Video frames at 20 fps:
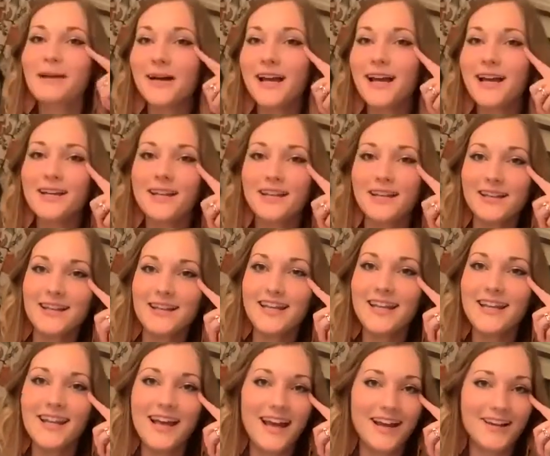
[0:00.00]
butt
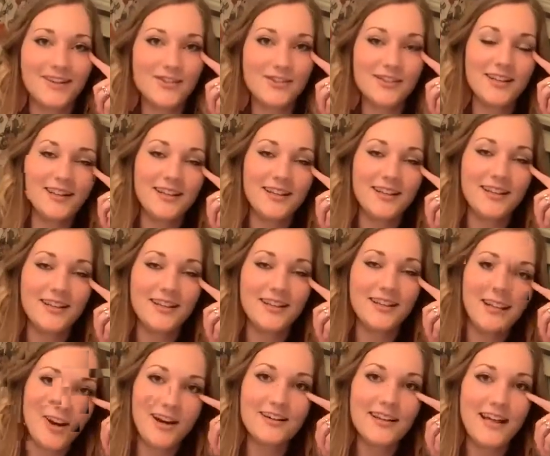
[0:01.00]
in
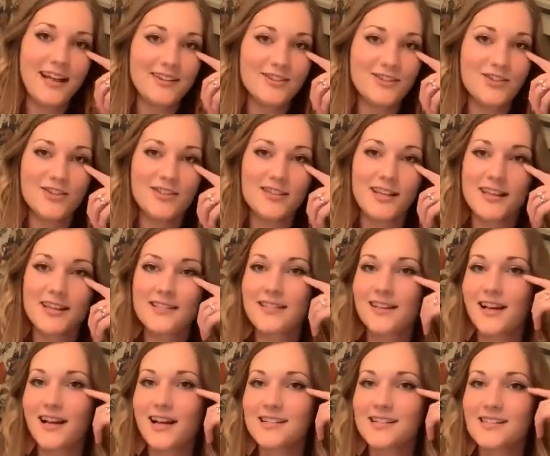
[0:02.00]
like our
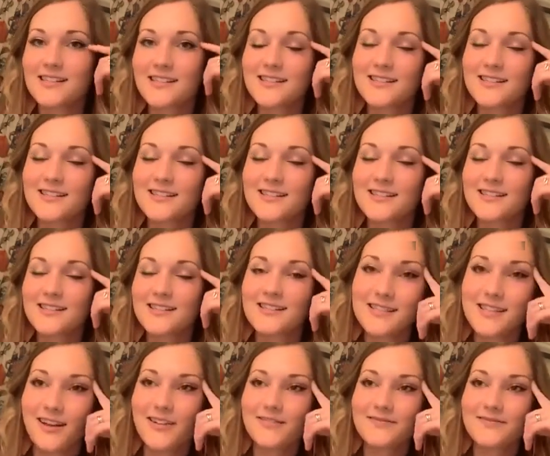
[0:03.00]
exercise
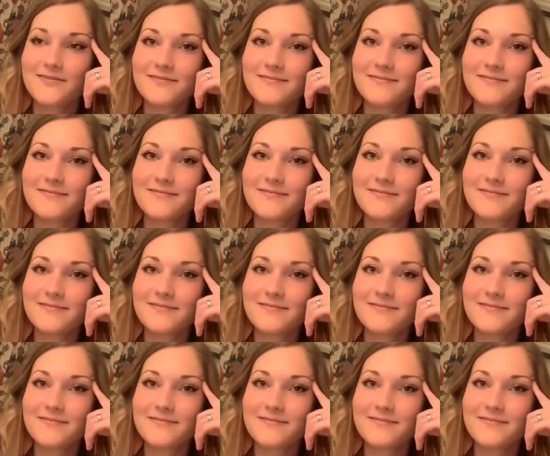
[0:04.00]
classes. So